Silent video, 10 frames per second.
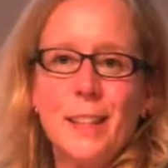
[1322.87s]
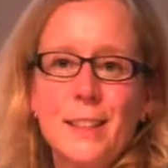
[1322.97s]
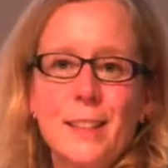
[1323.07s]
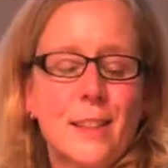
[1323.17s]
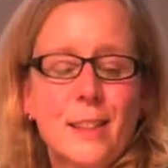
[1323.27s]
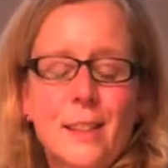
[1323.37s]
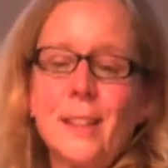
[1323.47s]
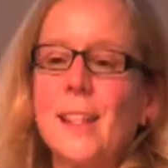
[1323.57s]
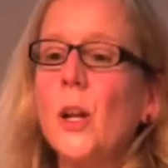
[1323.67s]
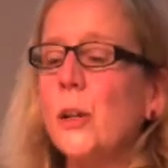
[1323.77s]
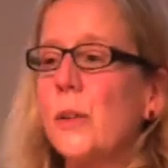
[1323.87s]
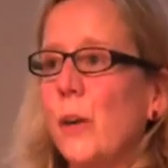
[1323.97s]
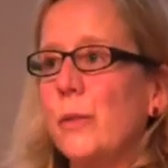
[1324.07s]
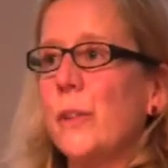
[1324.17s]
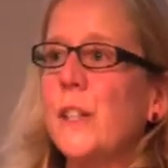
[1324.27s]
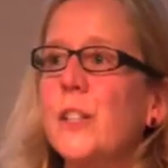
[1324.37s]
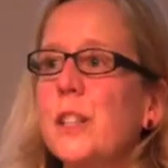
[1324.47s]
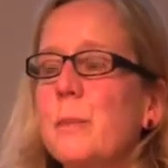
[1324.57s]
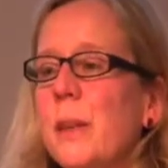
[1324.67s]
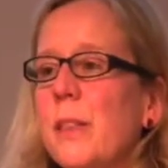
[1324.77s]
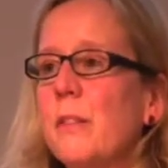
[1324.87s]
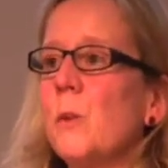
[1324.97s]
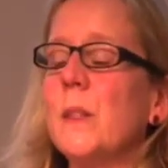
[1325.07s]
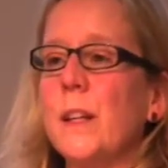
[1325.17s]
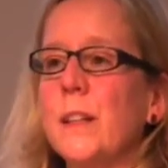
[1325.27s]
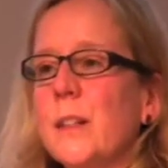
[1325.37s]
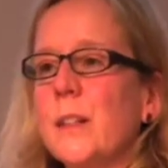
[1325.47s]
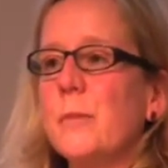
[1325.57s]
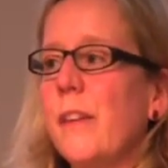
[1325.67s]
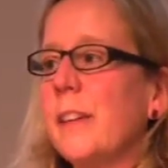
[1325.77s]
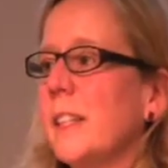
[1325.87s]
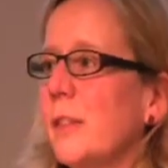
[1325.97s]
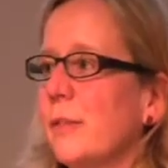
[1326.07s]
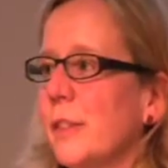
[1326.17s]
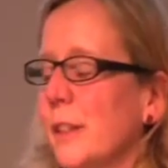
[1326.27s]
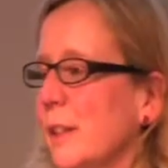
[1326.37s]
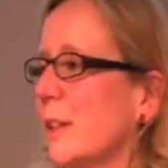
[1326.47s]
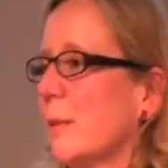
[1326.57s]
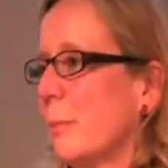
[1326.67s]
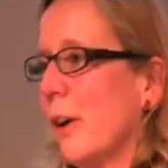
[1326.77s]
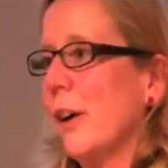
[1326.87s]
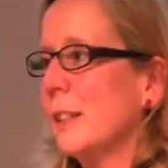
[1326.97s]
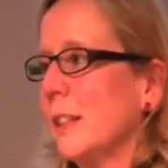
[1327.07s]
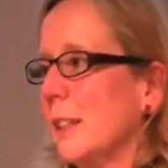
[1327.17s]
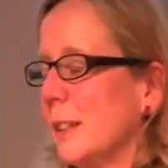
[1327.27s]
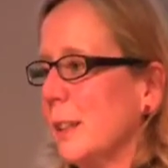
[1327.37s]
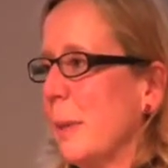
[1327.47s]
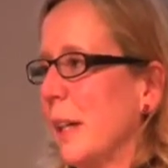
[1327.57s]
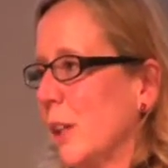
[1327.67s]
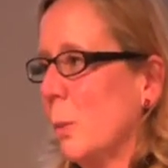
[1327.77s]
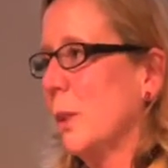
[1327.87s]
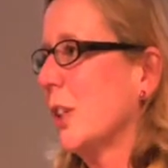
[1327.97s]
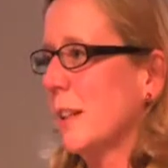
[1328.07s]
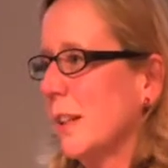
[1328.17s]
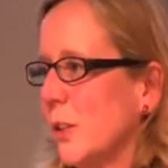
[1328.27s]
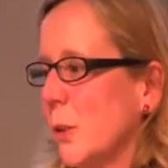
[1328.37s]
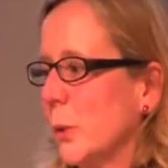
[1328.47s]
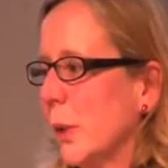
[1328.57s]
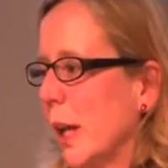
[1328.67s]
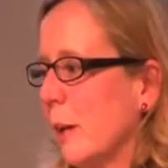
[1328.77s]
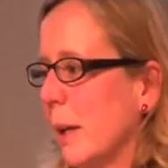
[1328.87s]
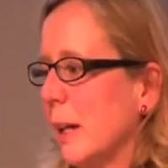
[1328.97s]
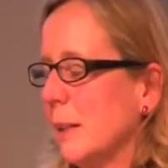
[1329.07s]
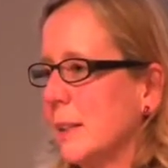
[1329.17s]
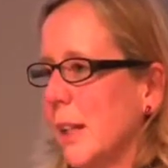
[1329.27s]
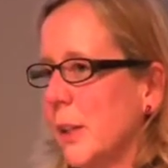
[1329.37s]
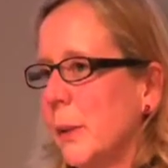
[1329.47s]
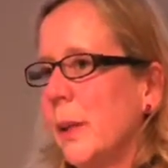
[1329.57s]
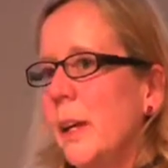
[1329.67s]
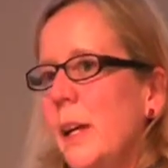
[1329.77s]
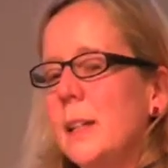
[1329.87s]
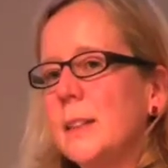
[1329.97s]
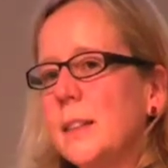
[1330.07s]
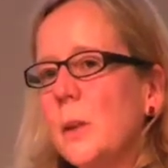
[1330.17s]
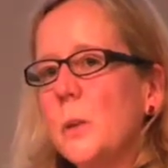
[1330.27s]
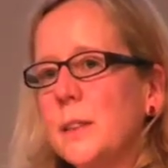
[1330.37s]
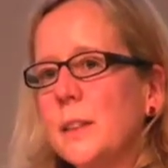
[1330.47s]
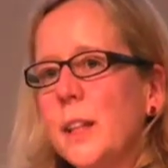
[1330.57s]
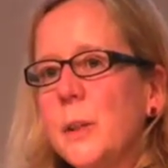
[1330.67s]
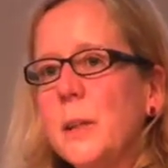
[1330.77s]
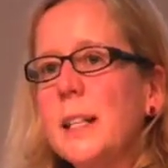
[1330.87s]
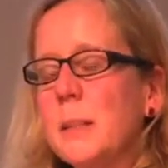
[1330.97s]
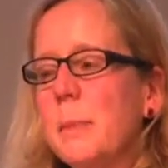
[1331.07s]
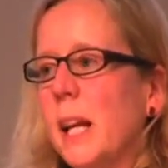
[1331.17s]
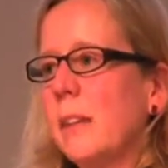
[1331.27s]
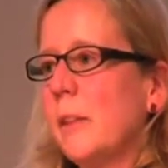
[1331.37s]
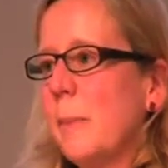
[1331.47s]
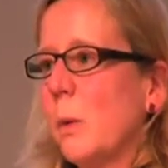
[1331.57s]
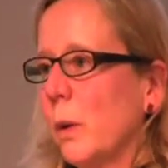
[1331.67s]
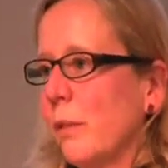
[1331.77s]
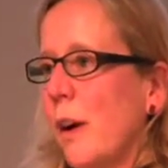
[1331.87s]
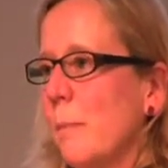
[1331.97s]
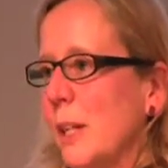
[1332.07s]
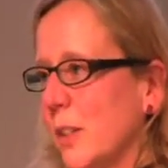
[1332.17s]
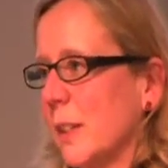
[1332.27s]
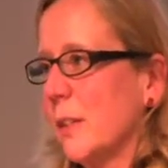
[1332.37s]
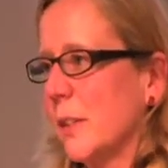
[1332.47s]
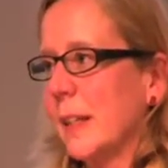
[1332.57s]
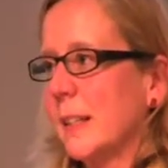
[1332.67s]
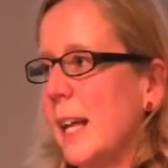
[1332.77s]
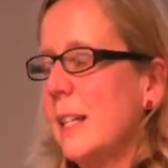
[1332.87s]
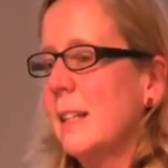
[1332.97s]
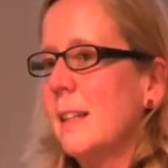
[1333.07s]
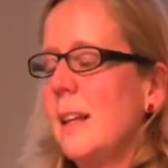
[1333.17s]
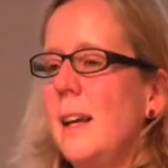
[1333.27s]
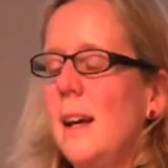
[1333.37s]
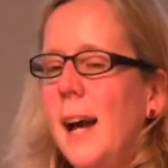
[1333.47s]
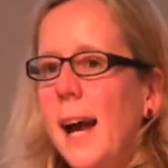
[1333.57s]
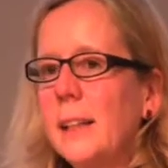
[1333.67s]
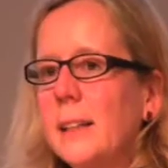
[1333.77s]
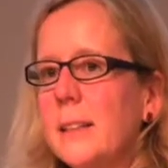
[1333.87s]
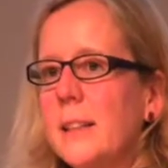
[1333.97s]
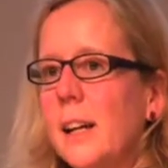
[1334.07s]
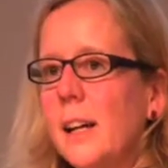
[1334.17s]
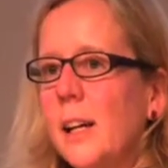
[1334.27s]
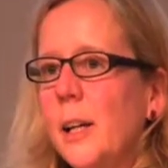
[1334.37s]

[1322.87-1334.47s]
that there's a lot of convergence, but there are also some very different priorities depending on which actors you're talking about. So let's be clear about what are our measures of success and